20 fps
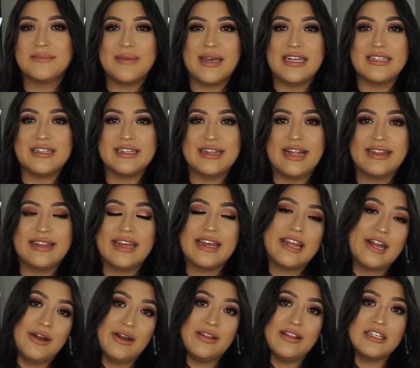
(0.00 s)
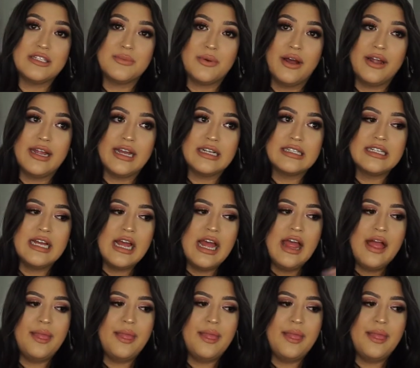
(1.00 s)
amazing that they carry these products.